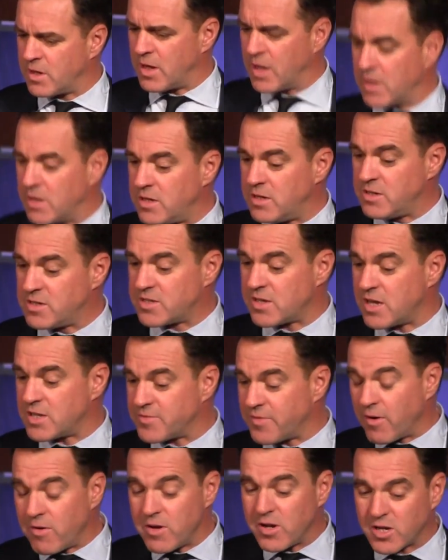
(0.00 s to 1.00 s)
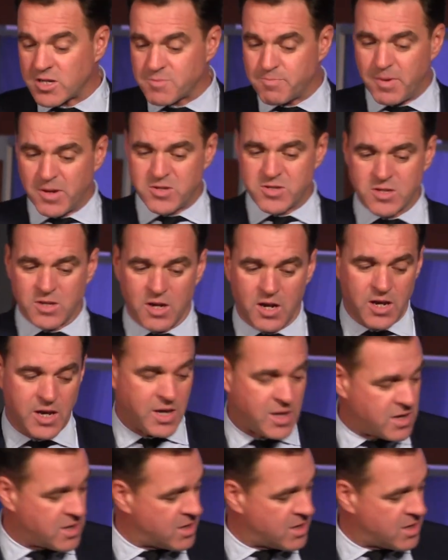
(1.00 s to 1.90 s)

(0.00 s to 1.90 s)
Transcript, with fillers: And he says very explicitly